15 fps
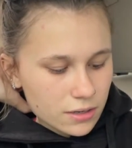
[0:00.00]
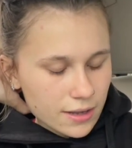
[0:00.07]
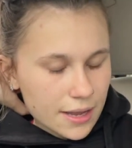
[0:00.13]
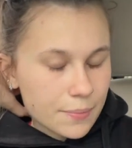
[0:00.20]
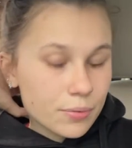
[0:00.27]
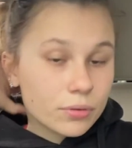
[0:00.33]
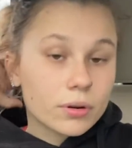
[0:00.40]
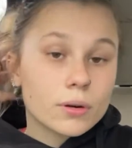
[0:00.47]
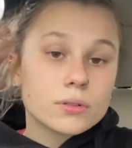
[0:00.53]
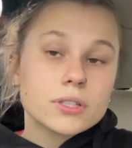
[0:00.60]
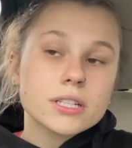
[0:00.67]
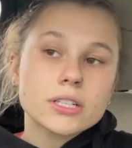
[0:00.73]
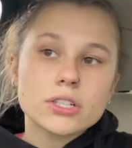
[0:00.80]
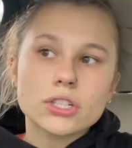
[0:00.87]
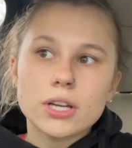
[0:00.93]
a
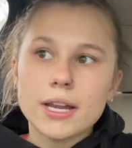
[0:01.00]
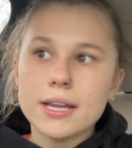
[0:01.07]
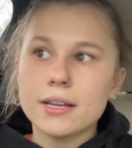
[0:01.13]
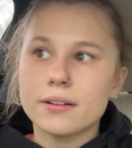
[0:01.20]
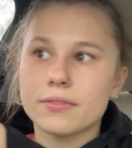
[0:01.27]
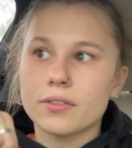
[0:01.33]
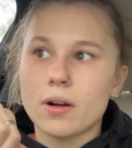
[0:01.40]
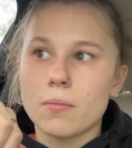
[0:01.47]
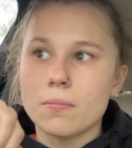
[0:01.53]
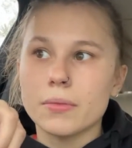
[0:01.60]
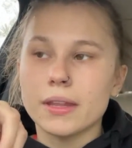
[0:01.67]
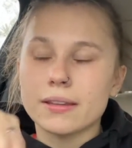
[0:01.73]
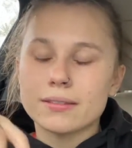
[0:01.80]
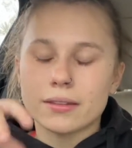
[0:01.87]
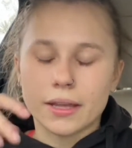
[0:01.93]
protein shake from
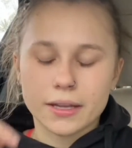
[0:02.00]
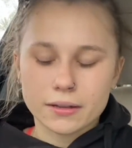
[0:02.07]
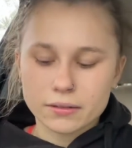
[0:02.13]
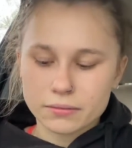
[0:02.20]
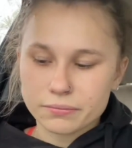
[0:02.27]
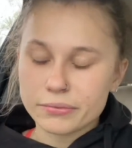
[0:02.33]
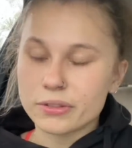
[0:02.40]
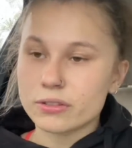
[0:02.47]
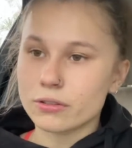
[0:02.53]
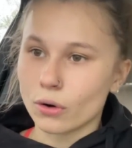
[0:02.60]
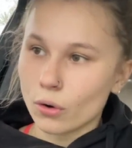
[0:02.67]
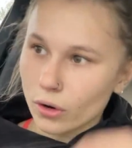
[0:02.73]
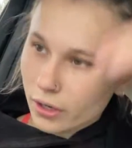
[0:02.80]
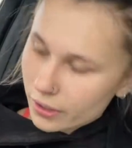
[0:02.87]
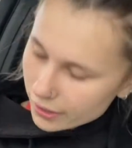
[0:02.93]
this like
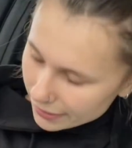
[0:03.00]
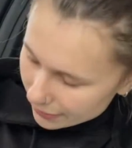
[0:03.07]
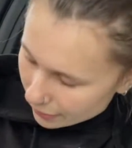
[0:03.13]
store I